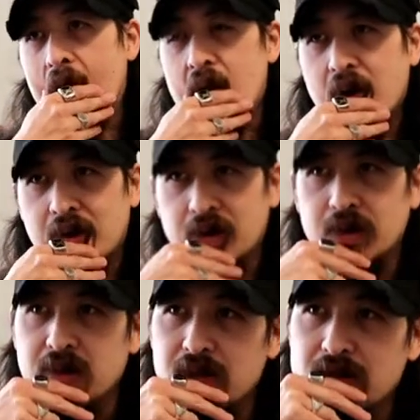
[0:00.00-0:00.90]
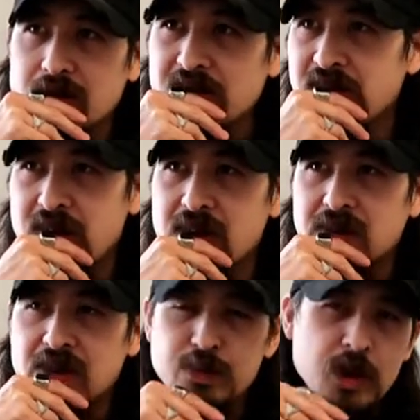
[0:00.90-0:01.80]
And
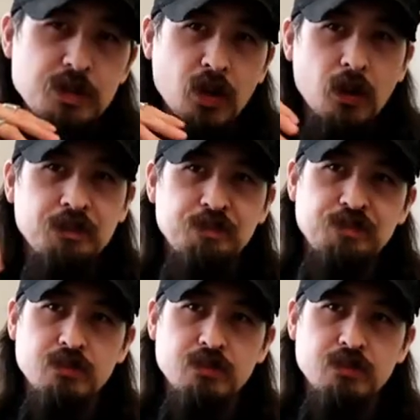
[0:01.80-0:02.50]
these people,